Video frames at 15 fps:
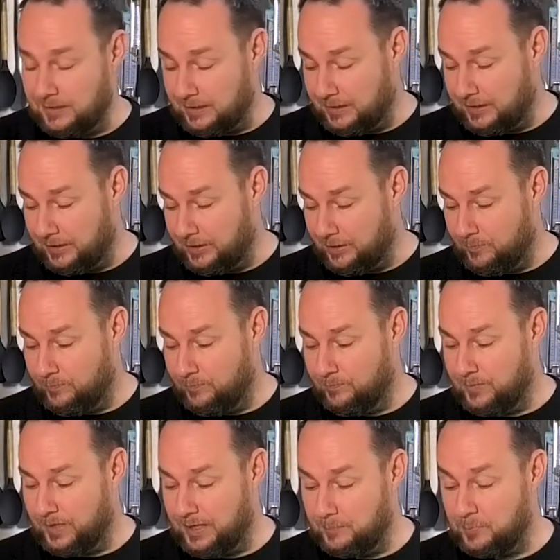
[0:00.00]

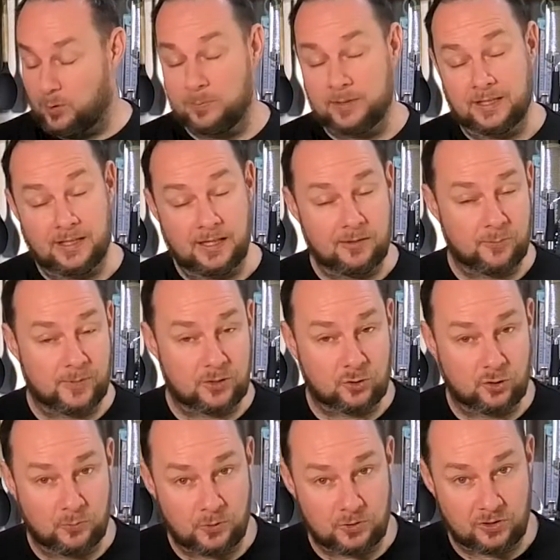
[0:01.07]
I probably eat a little bit
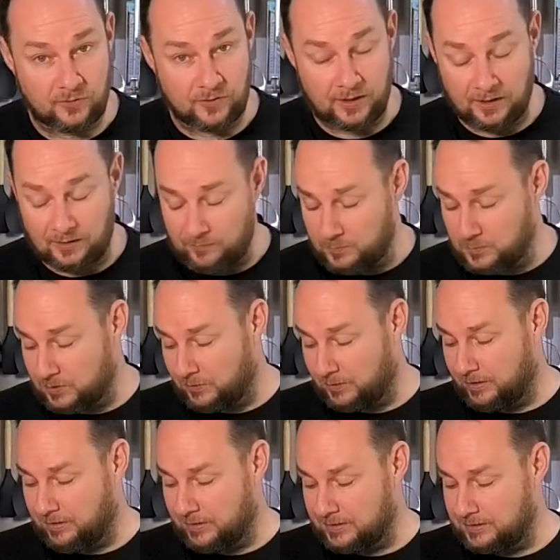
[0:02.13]
too much of it, if I'm totally
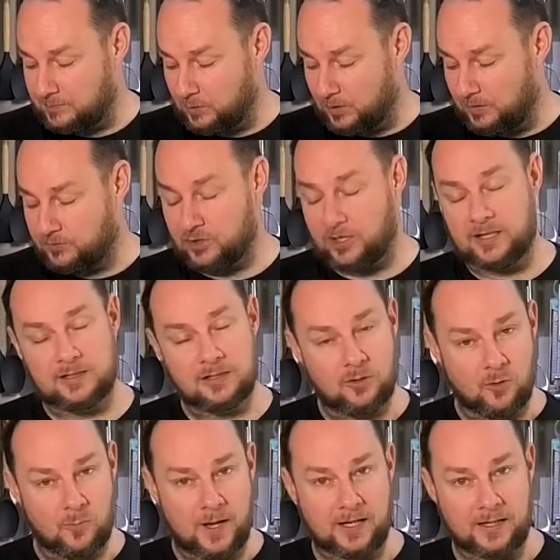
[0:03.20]
honest, but I've tried to
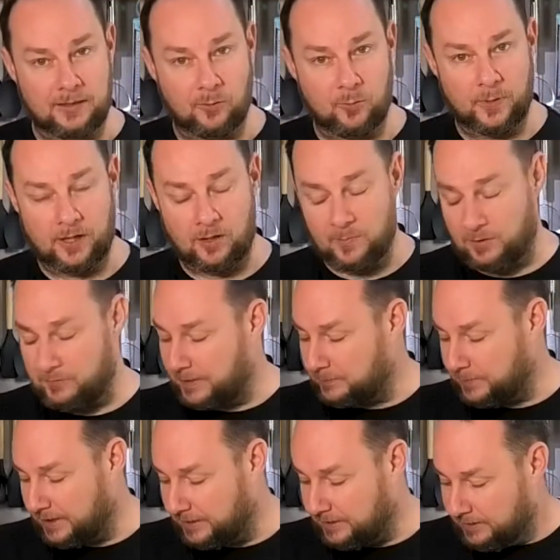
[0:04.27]
cut back a little bit on my red
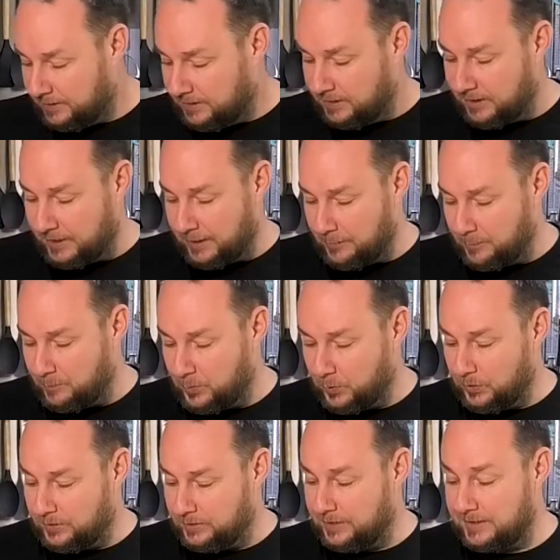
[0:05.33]
meat.
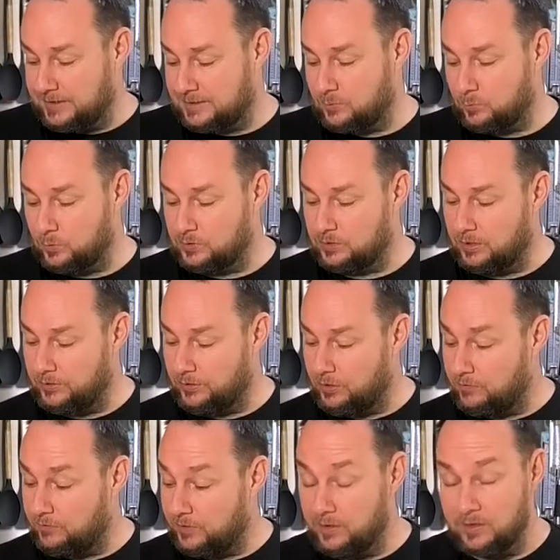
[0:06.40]
But this was on
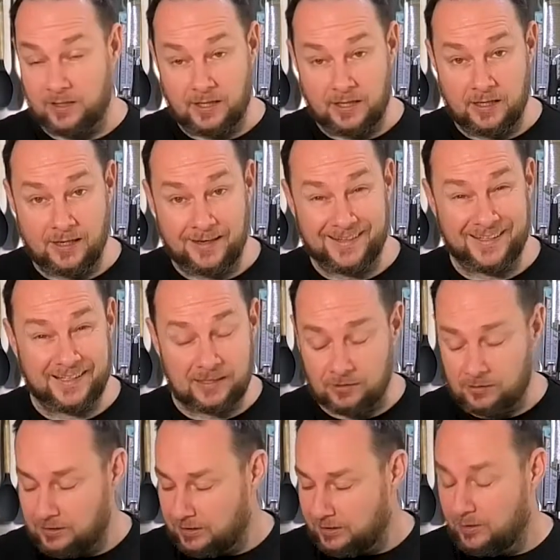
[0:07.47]
offer in
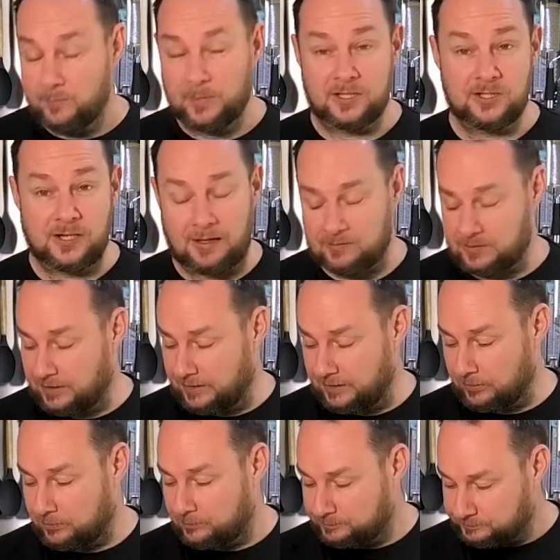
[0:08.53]
Lidl. Big shout out to
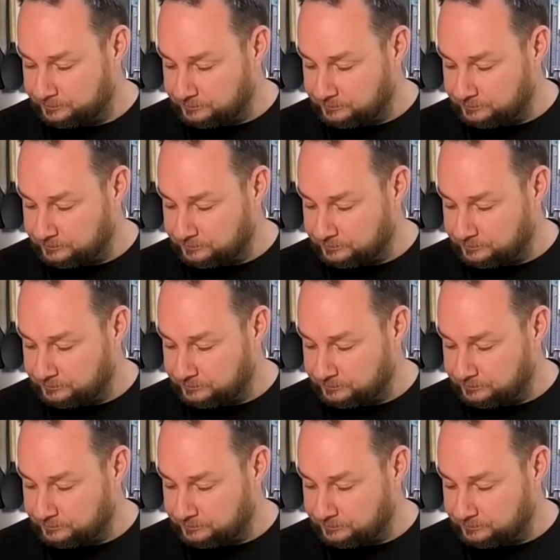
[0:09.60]
Lidl.